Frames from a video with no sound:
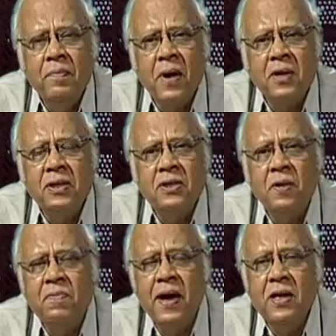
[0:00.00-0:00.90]
France's
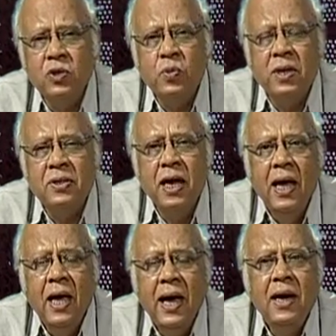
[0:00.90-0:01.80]
defense was
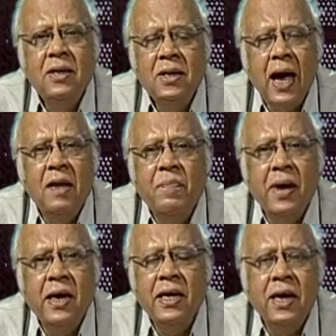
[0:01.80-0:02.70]
entirely
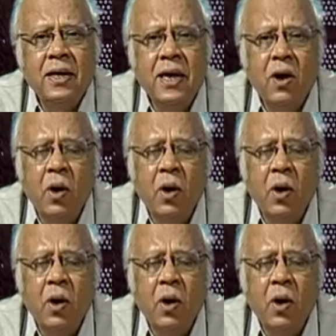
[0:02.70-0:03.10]
predicated